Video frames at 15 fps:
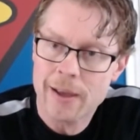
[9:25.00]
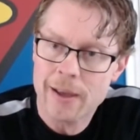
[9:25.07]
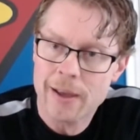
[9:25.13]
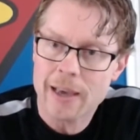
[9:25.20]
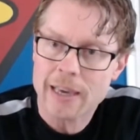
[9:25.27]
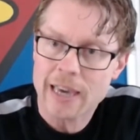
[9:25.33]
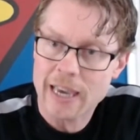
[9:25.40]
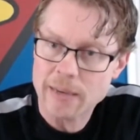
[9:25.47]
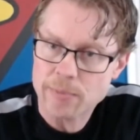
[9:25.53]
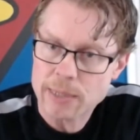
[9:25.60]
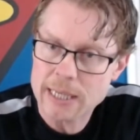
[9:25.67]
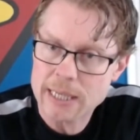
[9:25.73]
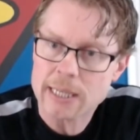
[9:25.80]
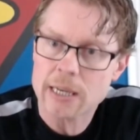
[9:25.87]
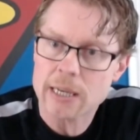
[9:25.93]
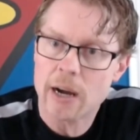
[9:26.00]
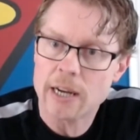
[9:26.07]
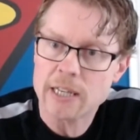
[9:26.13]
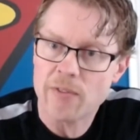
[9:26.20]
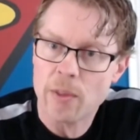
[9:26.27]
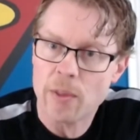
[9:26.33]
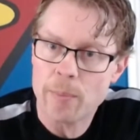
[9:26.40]
keeps his side of the
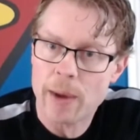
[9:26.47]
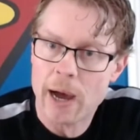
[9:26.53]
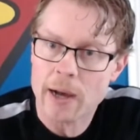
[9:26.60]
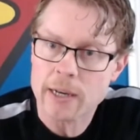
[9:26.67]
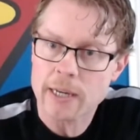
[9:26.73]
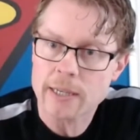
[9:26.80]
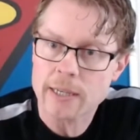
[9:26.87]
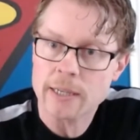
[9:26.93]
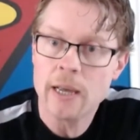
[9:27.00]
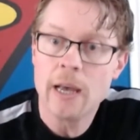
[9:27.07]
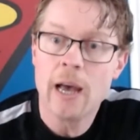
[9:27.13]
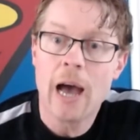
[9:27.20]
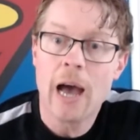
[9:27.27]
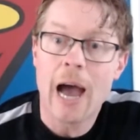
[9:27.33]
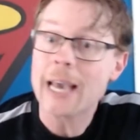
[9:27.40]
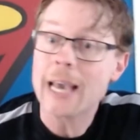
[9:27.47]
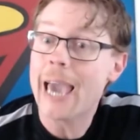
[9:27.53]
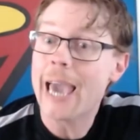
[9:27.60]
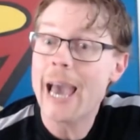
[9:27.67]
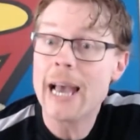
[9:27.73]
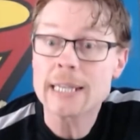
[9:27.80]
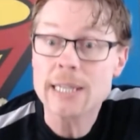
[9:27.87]
bargain and
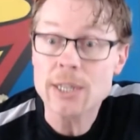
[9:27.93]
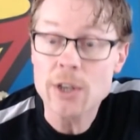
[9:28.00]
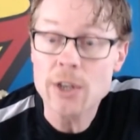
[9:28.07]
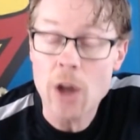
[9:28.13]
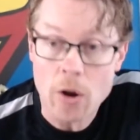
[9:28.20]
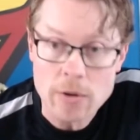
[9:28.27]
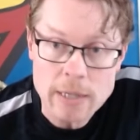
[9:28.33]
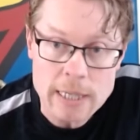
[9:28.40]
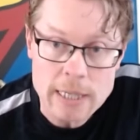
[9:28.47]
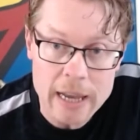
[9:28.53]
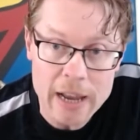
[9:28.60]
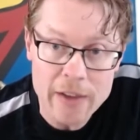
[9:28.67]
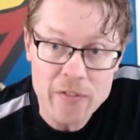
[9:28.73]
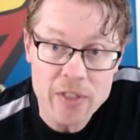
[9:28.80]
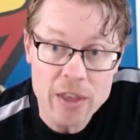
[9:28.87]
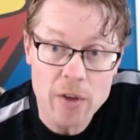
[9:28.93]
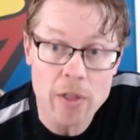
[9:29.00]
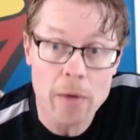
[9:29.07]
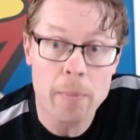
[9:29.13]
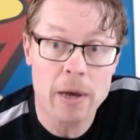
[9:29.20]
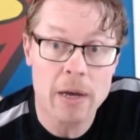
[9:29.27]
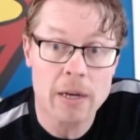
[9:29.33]
cares not if the other
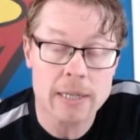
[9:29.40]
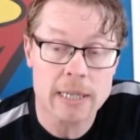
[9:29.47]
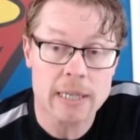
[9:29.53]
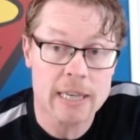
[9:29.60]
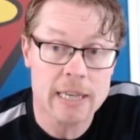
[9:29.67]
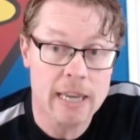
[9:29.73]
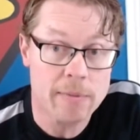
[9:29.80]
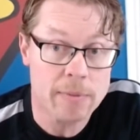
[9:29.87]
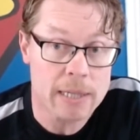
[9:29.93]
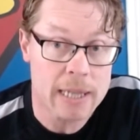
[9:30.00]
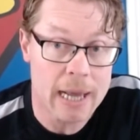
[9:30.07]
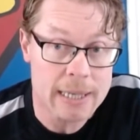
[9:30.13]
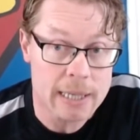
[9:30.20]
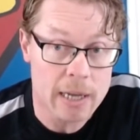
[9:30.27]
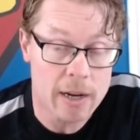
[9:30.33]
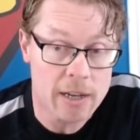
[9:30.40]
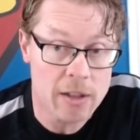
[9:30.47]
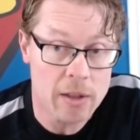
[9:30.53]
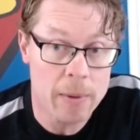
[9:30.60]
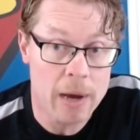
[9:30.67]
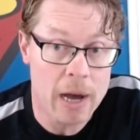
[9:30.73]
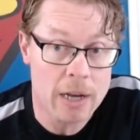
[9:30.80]
person keeps their side of the
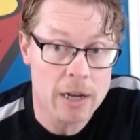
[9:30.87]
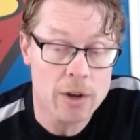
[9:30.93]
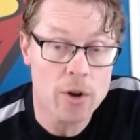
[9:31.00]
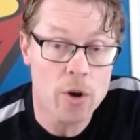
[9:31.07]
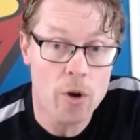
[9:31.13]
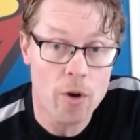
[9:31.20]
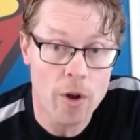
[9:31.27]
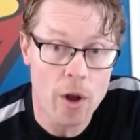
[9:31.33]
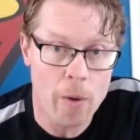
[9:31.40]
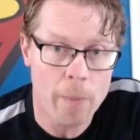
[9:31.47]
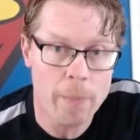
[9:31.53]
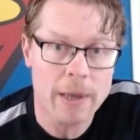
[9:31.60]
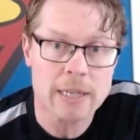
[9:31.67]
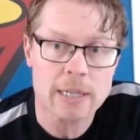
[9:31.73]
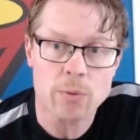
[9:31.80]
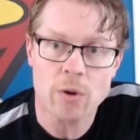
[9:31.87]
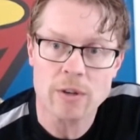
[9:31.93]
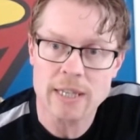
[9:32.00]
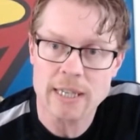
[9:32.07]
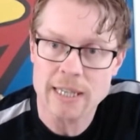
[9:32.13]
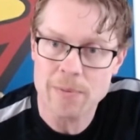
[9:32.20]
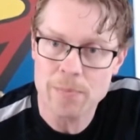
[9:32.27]
bargain or not, because what is
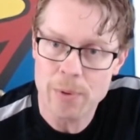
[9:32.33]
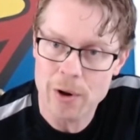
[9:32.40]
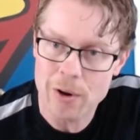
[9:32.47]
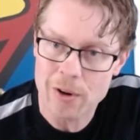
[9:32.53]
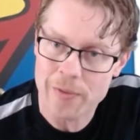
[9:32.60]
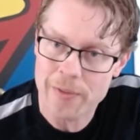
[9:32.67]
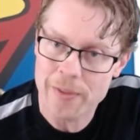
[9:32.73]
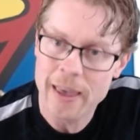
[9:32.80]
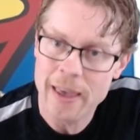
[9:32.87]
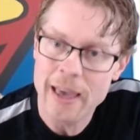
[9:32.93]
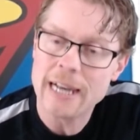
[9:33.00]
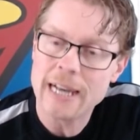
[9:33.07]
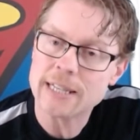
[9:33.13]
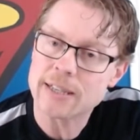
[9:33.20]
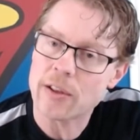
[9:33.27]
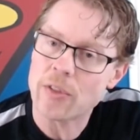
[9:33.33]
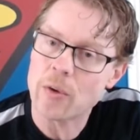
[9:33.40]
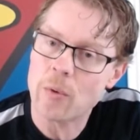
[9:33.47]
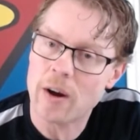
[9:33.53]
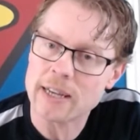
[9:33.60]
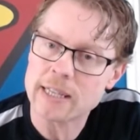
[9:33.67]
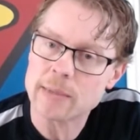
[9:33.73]
important is that the
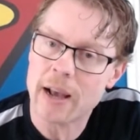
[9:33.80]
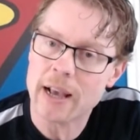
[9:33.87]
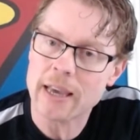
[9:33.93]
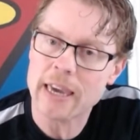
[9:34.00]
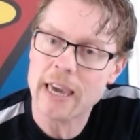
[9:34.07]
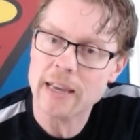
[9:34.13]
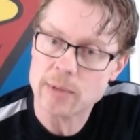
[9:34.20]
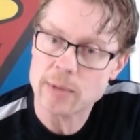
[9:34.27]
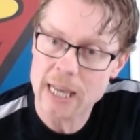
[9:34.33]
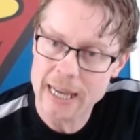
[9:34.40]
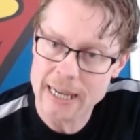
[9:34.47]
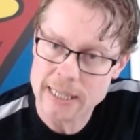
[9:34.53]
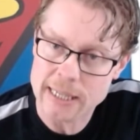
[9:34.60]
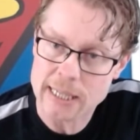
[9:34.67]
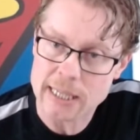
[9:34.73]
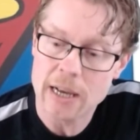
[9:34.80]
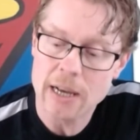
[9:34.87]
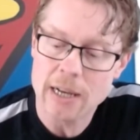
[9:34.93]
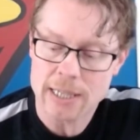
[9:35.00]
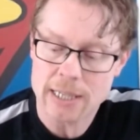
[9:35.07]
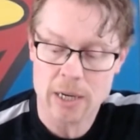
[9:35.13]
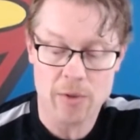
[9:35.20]
wise man keeps his,
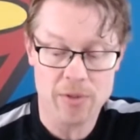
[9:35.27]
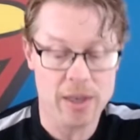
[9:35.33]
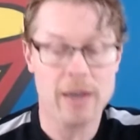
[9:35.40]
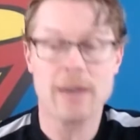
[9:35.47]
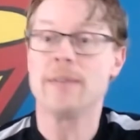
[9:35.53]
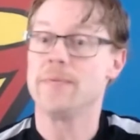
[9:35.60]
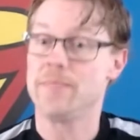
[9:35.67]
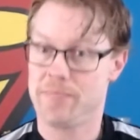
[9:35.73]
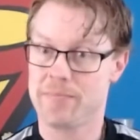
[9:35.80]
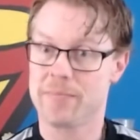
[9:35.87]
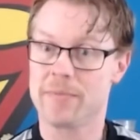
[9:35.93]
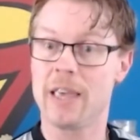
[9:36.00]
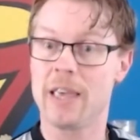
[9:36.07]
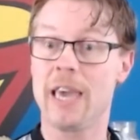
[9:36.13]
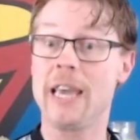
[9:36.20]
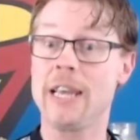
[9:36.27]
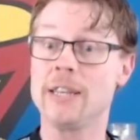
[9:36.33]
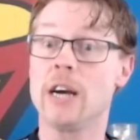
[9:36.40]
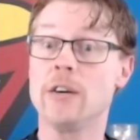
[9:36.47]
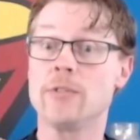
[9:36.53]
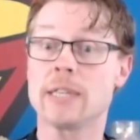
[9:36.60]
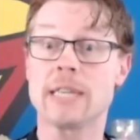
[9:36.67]
so that he
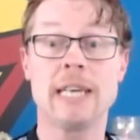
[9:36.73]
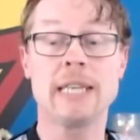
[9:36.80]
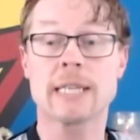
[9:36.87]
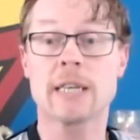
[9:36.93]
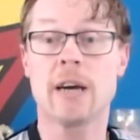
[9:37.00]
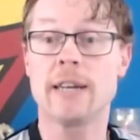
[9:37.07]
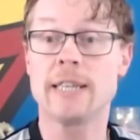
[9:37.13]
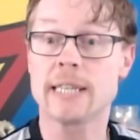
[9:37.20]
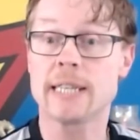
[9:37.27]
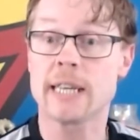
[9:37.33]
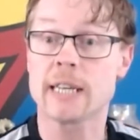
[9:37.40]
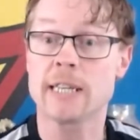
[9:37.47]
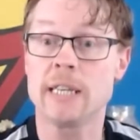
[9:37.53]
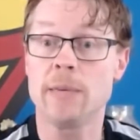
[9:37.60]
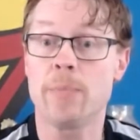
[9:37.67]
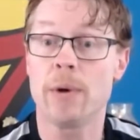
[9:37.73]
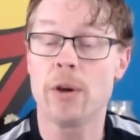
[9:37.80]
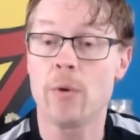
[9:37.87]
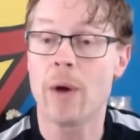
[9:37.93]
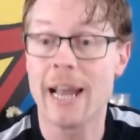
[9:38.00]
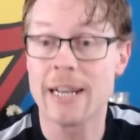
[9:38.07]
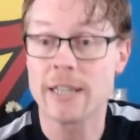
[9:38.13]
knows his side is tickety-boo,
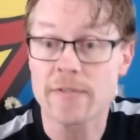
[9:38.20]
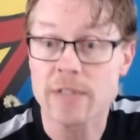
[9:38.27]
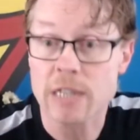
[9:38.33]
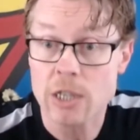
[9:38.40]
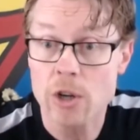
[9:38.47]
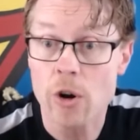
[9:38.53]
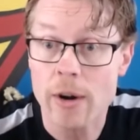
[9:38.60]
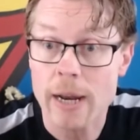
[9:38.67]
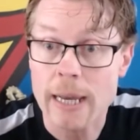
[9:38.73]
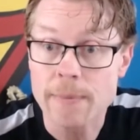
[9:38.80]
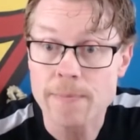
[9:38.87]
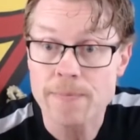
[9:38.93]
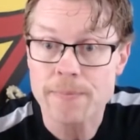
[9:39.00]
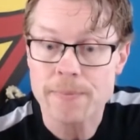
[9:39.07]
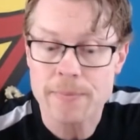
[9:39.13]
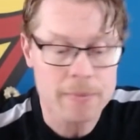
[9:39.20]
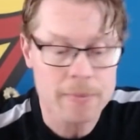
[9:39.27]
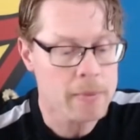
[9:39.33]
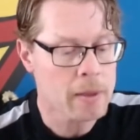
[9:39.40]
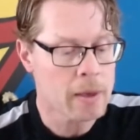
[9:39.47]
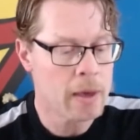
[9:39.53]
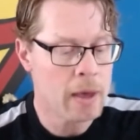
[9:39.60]
end of story.
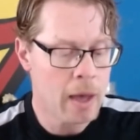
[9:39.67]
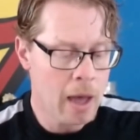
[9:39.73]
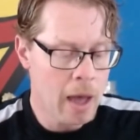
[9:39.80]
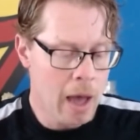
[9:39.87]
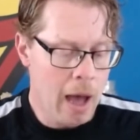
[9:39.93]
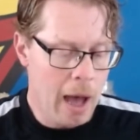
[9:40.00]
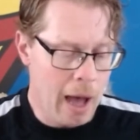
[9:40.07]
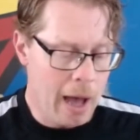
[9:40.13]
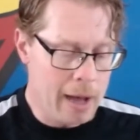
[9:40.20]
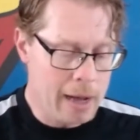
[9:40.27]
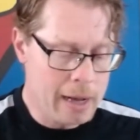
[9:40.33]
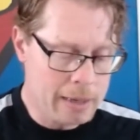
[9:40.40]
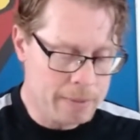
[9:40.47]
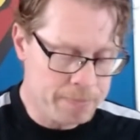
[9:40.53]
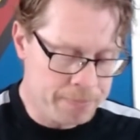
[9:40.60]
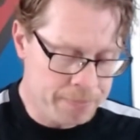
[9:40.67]
But